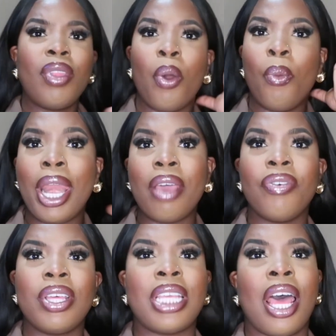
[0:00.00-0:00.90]
When I
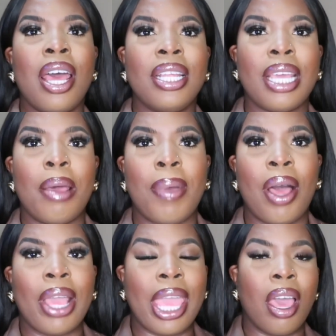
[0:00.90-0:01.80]
first heard
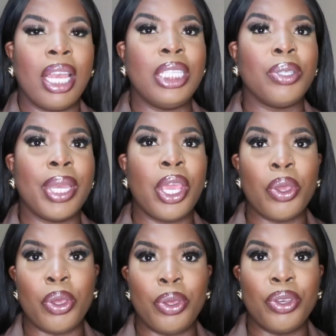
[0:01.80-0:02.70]
about Kayali doing
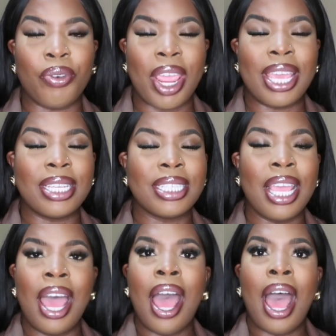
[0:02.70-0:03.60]
an oud range,
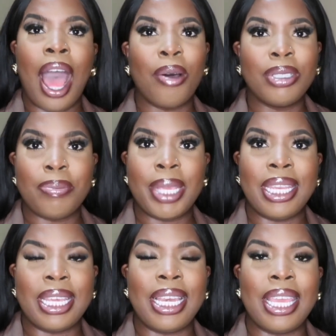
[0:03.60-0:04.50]
I was
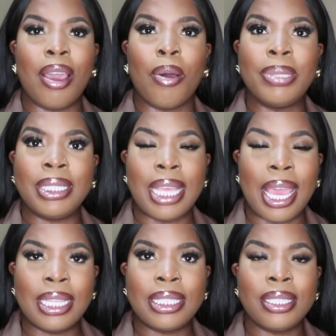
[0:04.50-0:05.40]
immediately
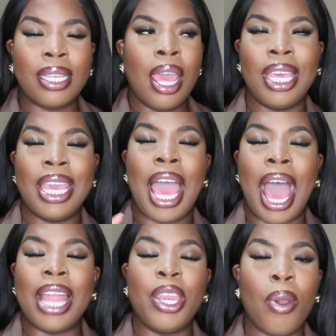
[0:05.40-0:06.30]
obsessed.
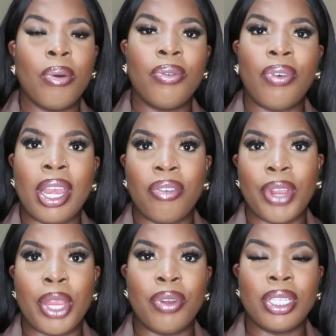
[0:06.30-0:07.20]
I knew I would find a
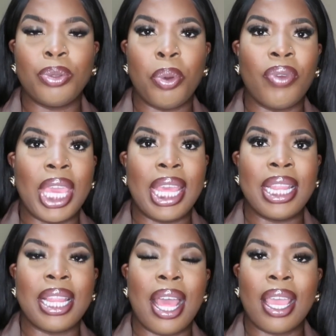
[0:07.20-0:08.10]
fragrance
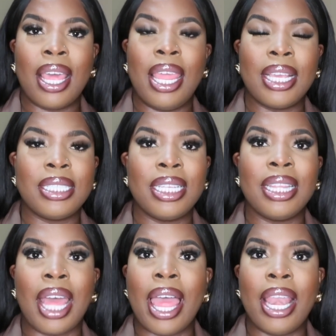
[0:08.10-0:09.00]
within that
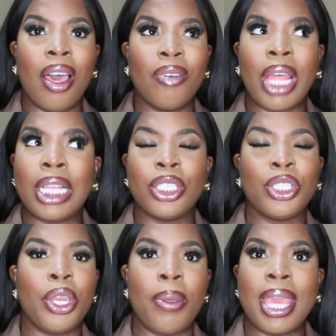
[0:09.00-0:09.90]
collection that I loved. I
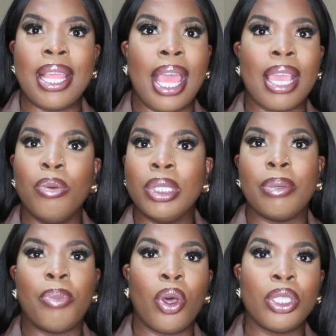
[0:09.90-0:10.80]
just knew it. Like, it was
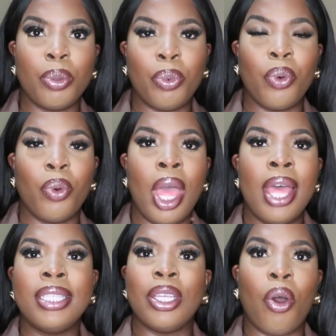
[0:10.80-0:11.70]
impossible
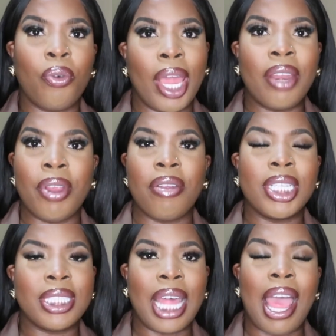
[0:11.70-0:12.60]
to not find a
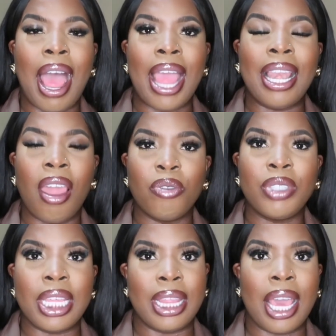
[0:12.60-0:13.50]
fragrance that I
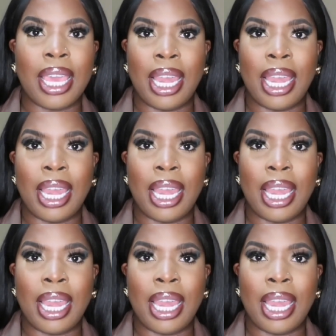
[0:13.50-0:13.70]
loved in that